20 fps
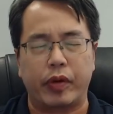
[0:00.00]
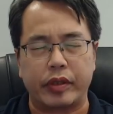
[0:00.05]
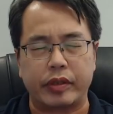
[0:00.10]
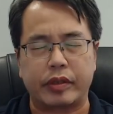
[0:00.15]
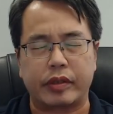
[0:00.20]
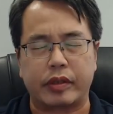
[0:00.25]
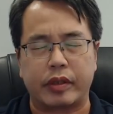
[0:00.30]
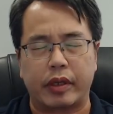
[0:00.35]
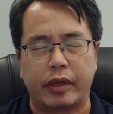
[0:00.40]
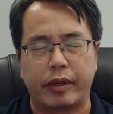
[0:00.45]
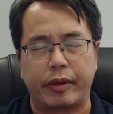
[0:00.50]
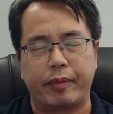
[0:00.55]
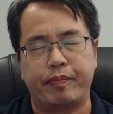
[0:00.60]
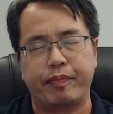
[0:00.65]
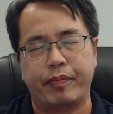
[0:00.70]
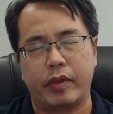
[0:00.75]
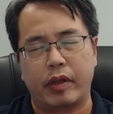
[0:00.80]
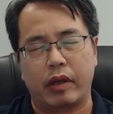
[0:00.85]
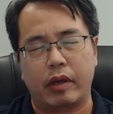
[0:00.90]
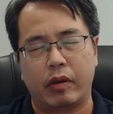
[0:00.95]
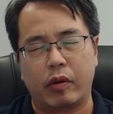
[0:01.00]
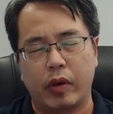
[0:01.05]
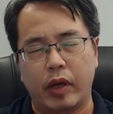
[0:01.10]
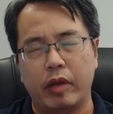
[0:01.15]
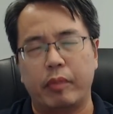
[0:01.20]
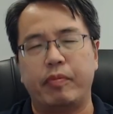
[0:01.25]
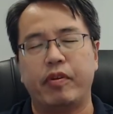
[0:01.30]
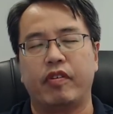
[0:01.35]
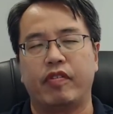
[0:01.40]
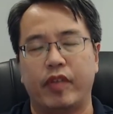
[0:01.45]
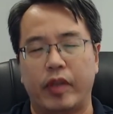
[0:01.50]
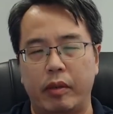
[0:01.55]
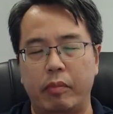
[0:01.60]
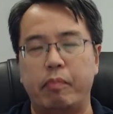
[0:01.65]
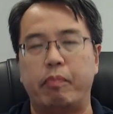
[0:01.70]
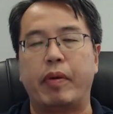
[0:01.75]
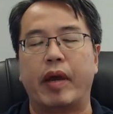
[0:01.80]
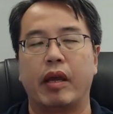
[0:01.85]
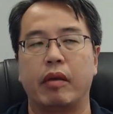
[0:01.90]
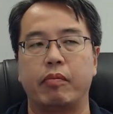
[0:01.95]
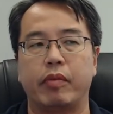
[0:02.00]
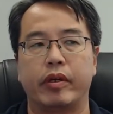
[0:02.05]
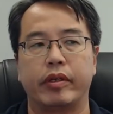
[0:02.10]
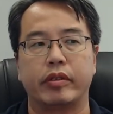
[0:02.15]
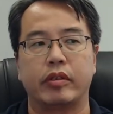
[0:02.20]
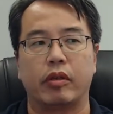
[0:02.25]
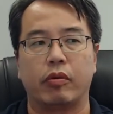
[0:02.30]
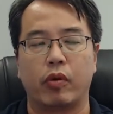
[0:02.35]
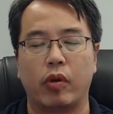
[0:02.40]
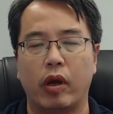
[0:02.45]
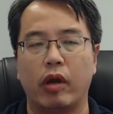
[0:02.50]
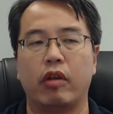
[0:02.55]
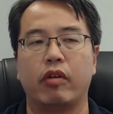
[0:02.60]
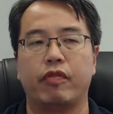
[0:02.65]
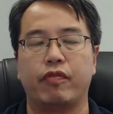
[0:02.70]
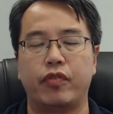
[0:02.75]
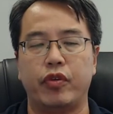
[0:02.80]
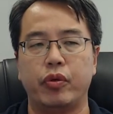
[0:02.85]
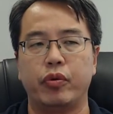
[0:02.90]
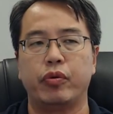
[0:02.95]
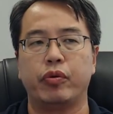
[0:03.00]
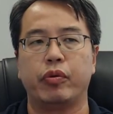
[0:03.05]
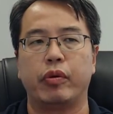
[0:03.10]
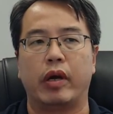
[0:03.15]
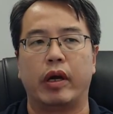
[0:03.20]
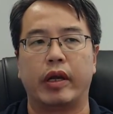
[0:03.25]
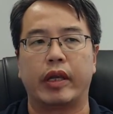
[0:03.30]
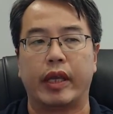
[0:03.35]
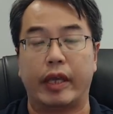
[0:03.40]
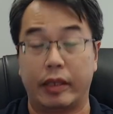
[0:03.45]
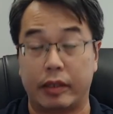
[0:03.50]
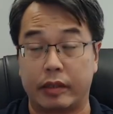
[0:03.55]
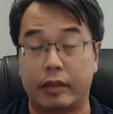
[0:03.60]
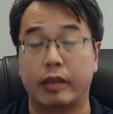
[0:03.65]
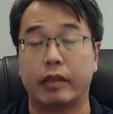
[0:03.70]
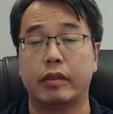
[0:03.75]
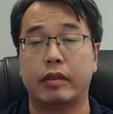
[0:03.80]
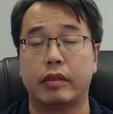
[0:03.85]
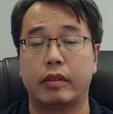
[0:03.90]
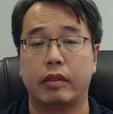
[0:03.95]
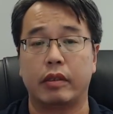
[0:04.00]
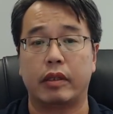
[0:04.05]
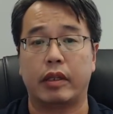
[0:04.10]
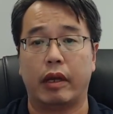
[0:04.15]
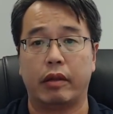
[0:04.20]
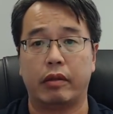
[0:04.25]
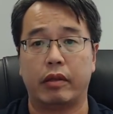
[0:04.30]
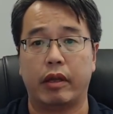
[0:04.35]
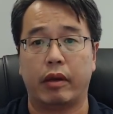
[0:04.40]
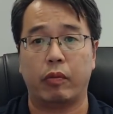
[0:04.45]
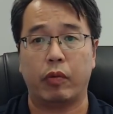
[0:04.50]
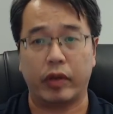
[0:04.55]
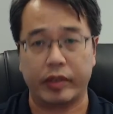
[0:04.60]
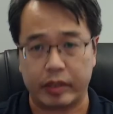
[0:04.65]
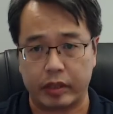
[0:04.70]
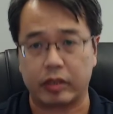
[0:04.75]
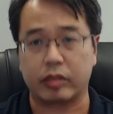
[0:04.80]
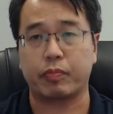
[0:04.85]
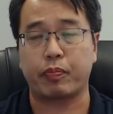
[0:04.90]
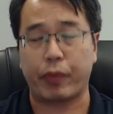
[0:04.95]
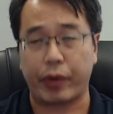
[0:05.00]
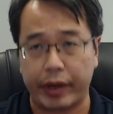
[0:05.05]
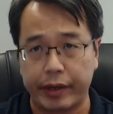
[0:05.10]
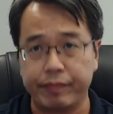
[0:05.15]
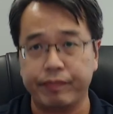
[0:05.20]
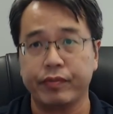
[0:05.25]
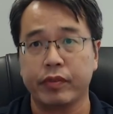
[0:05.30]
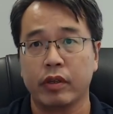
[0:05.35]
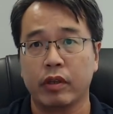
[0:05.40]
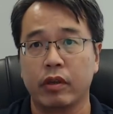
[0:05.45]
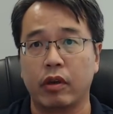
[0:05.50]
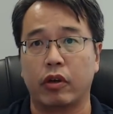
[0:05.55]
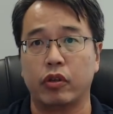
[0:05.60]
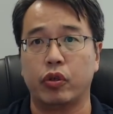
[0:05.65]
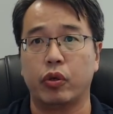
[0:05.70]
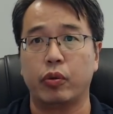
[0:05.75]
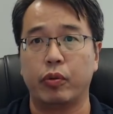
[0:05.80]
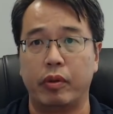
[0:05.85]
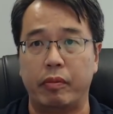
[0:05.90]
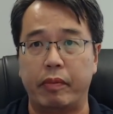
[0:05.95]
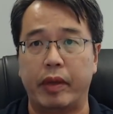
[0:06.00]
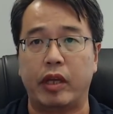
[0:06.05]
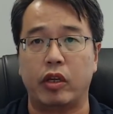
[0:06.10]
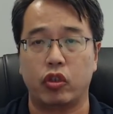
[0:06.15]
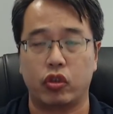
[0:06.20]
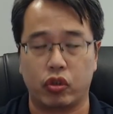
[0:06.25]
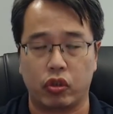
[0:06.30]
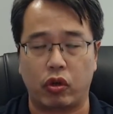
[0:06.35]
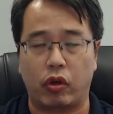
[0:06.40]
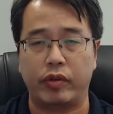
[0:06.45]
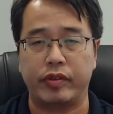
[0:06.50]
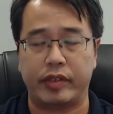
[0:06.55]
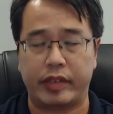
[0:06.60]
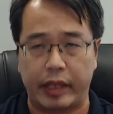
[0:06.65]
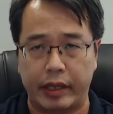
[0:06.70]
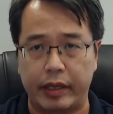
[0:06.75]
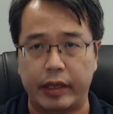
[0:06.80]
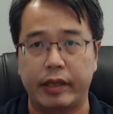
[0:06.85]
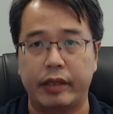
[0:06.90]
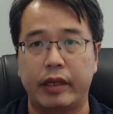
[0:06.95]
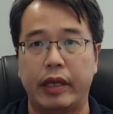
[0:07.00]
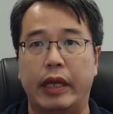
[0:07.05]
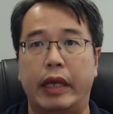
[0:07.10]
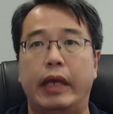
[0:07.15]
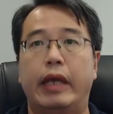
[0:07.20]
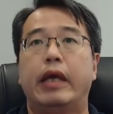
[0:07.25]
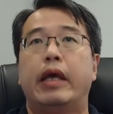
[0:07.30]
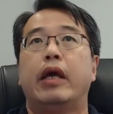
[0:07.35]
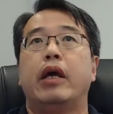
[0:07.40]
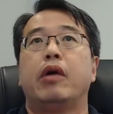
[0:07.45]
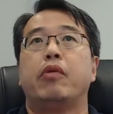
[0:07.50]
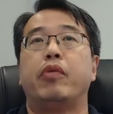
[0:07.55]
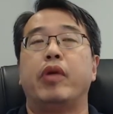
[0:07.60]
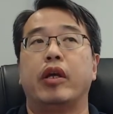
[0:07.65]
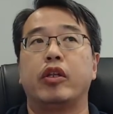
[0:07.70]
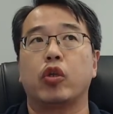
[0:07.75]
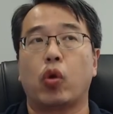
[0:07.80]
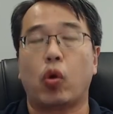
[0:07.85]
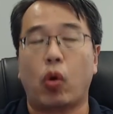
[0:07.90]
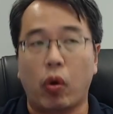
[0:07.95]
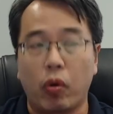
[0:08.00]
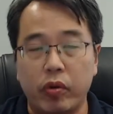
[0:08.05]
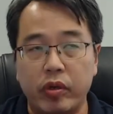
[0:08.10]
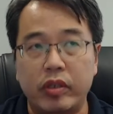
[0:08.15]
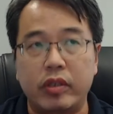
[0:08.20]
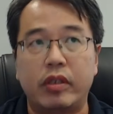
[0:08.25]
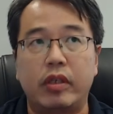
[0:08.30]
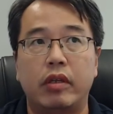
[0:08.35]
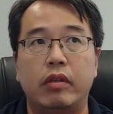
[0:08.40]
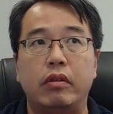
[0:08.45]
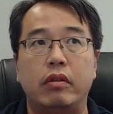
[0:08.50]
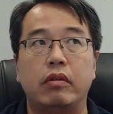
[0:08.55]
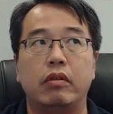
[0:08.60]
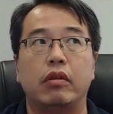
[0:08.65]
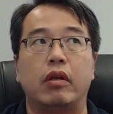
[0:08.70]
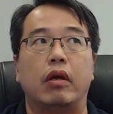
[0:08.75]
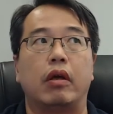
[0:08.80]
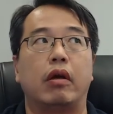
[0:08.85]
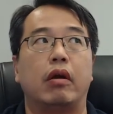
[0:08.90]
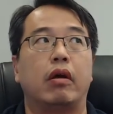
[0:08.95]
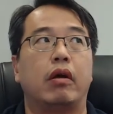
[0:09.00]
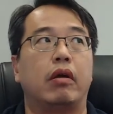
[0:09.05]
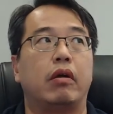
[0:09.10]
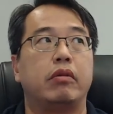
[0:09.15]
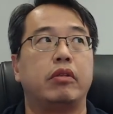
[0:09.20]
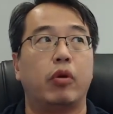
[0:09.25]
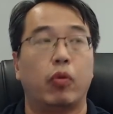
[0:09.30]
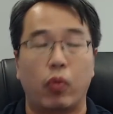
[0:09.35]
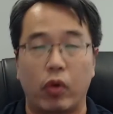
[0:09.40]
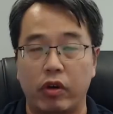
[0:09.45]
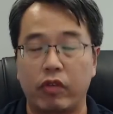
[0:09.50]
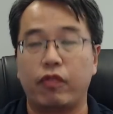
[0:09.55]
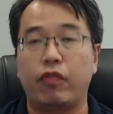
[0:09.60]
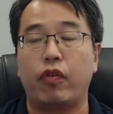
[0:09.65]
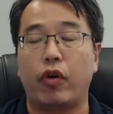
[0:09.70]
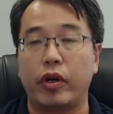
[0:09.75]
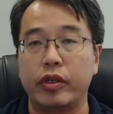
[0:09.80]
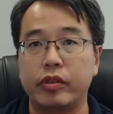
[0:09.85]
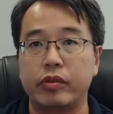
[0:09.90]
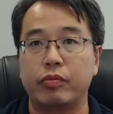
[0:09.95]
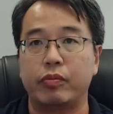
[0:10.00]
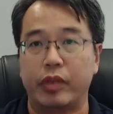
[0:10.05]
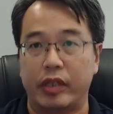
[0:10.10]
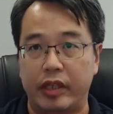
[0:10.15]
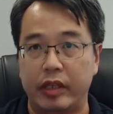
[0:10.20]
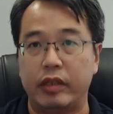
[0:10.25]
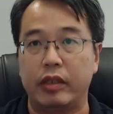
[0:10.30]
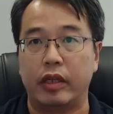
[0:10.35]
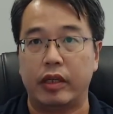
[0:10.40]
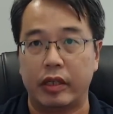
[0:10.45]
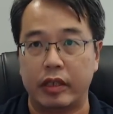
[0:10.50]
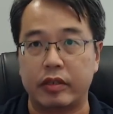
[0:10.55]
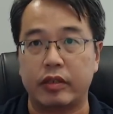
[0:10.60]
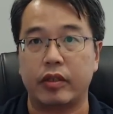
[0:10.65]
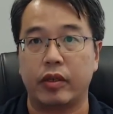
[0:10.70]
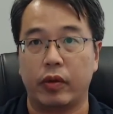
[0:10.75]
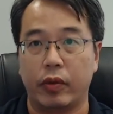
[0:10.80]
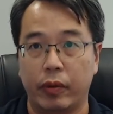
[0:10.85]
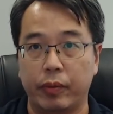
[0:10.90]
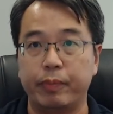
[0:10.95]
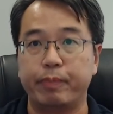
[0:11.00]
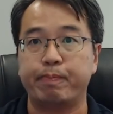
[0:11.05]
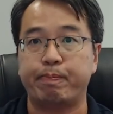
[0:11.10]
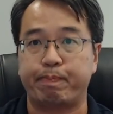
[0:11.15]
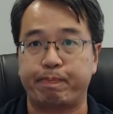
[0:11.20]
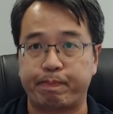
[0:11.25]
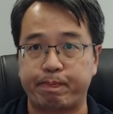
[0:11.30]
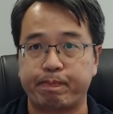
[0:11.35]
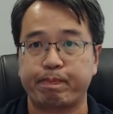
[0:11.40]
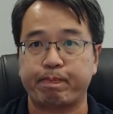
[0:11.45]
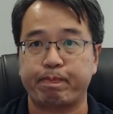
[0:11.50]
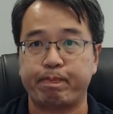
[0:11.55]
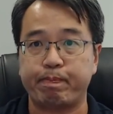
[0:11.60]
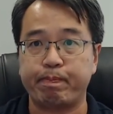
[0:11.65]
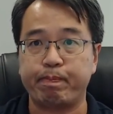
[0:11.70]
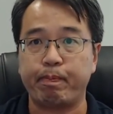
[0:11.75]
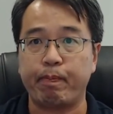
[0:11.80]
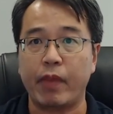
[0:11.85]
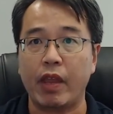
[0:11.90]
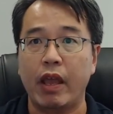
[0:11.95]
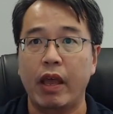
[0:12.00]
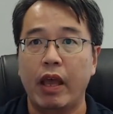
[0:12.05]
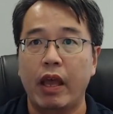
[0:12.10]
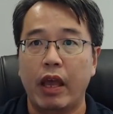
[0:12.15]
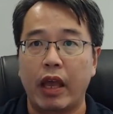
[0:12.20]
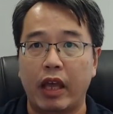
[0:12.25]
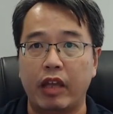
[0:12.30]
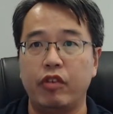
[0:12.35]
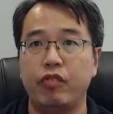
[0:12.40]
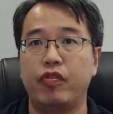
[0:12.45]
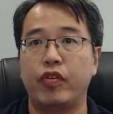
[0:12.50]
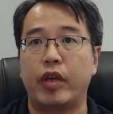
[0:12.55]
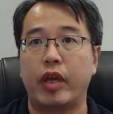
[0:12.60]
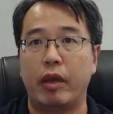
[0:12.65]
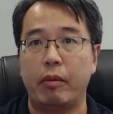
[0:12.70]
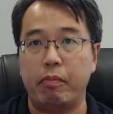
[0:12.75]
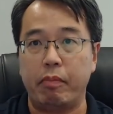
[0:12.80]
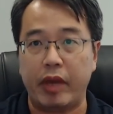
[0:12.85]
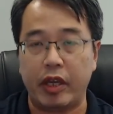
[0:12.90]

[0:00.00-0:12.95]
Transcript: was quite a bit of an impact, because there were quite a few cases that there was a spread, although we managed to contain it. We had to quarantine the workforce within the nursing home. And if you can